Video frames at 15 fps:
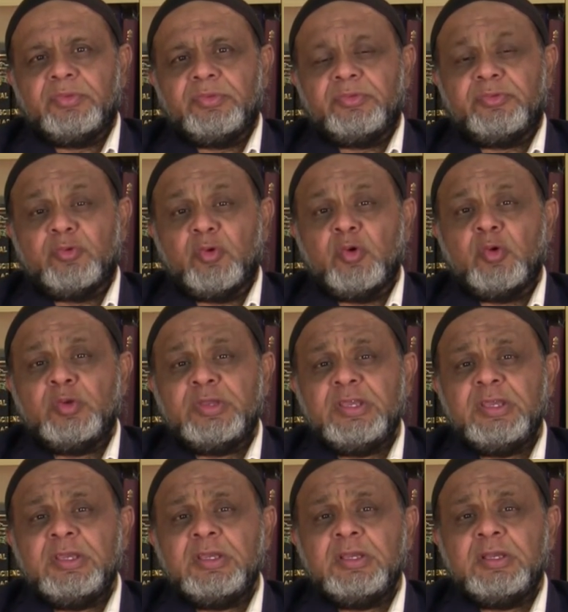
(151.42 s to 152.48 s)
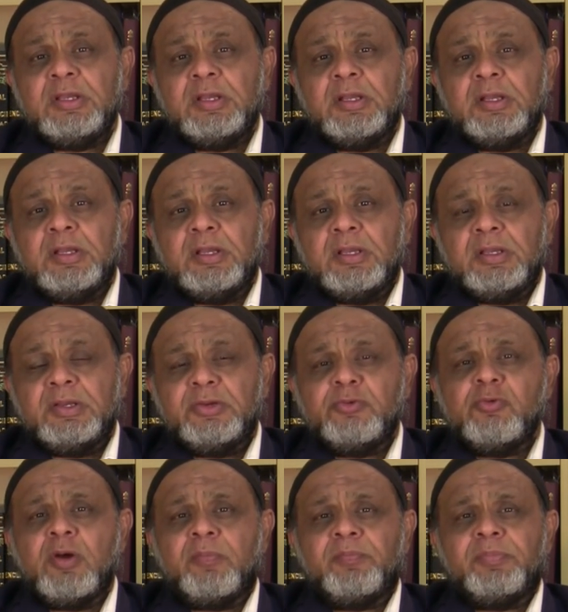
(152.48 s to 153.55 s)
So he
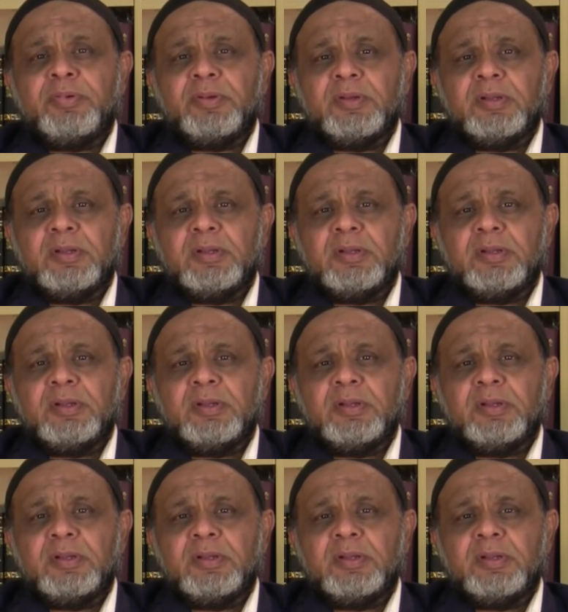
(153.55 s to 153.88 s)
grew up